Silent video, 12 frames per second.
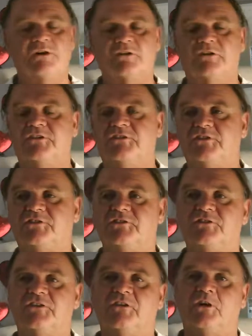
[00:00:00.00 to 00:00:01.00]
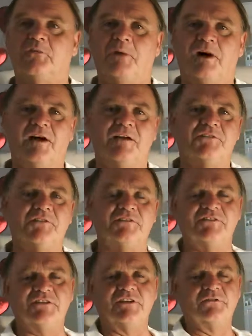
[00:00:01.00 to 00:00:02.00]
are conditioned in our minds
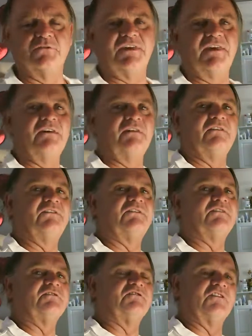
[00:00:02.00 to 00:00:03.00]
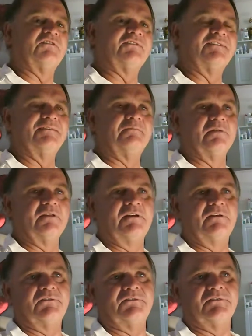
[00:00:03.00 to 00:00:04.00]
as little kids to trust in the
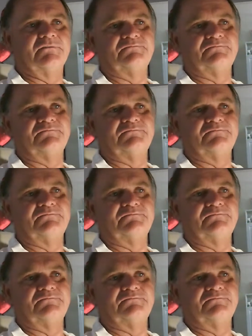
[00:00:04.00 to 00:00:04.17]
police.